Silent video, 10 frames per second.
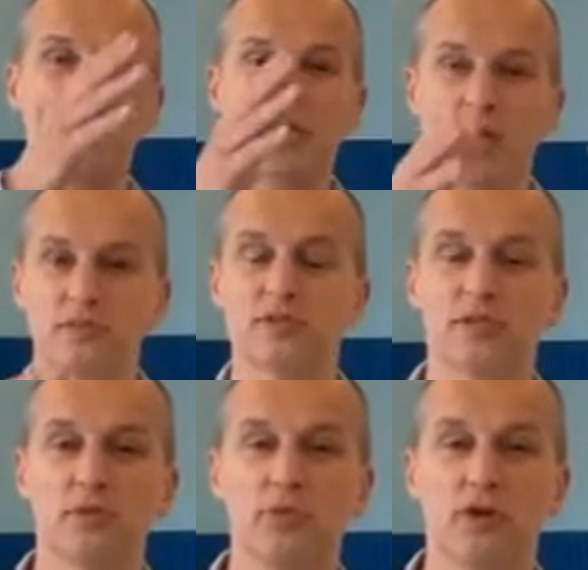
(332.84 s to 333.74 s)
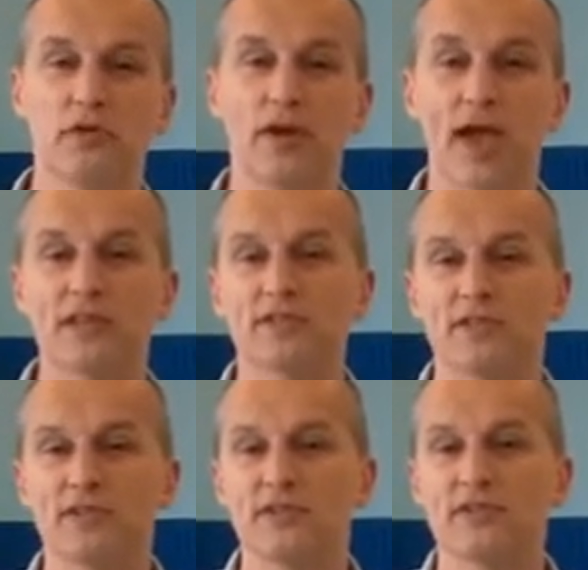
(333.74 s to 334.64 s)
he comes to the book of
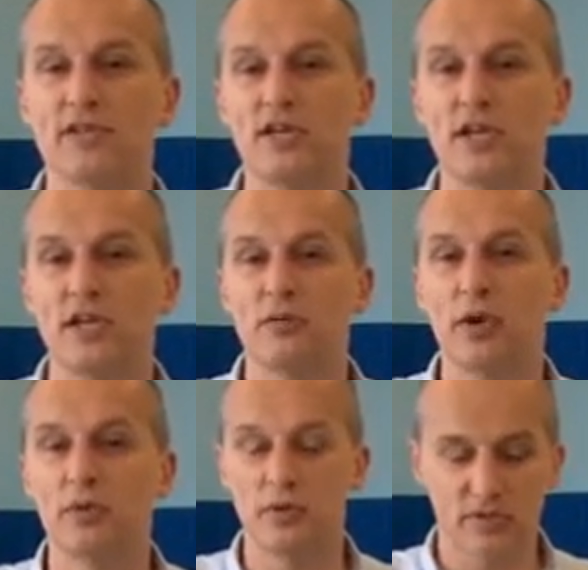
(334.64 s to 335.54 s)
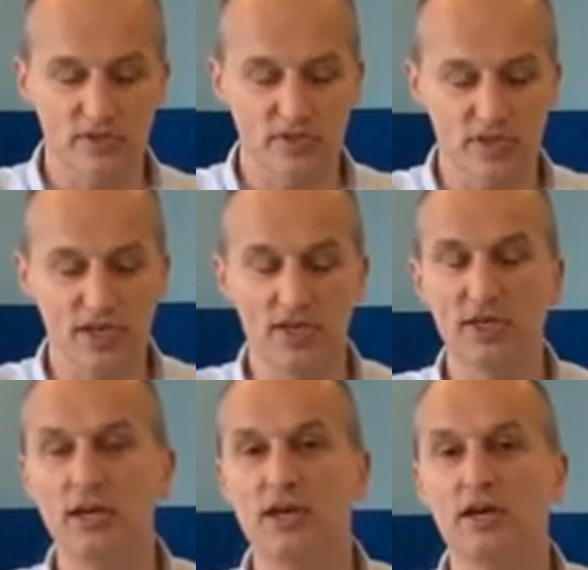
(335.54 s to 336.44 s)
Exodus, where we will see
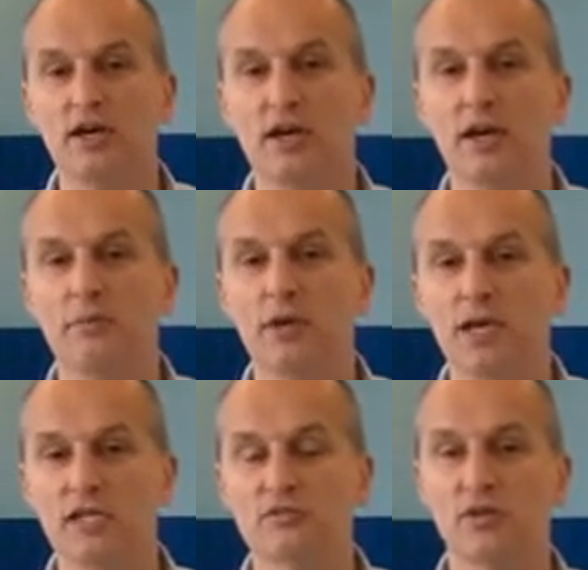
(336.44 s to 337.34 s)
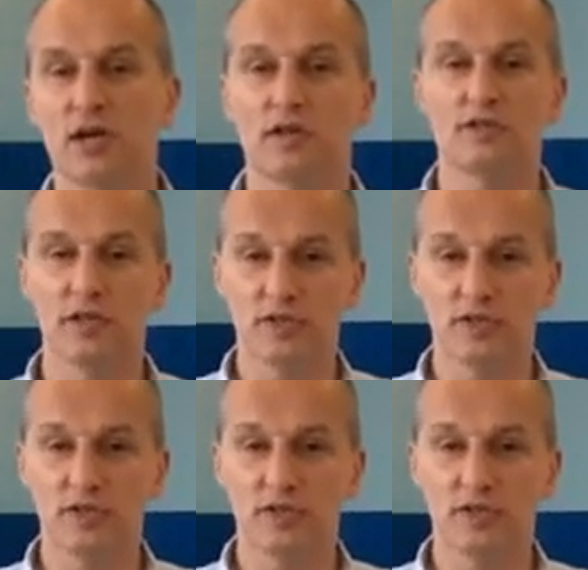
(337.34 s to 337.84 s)
Israel,